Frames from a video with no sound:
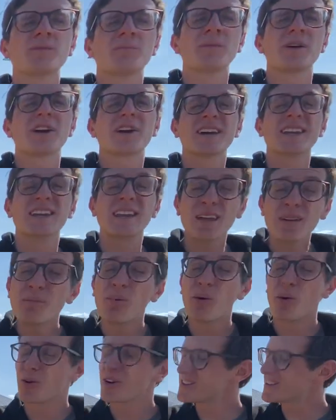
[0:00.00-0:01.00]
American
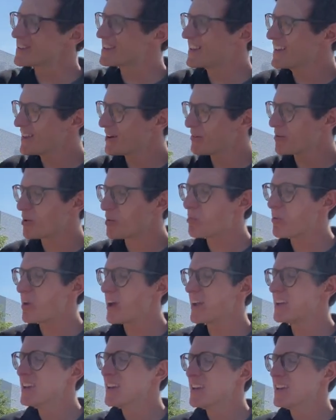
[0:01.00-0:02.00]
imports that were
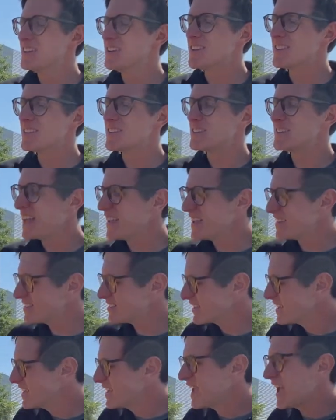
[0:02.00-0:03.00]
brought to the States.
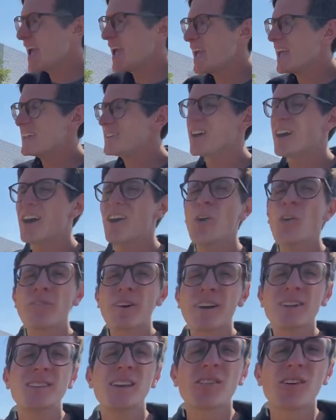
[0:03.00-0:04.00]
And over
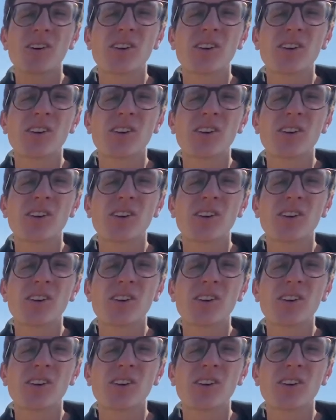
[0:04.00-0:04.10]
at T F L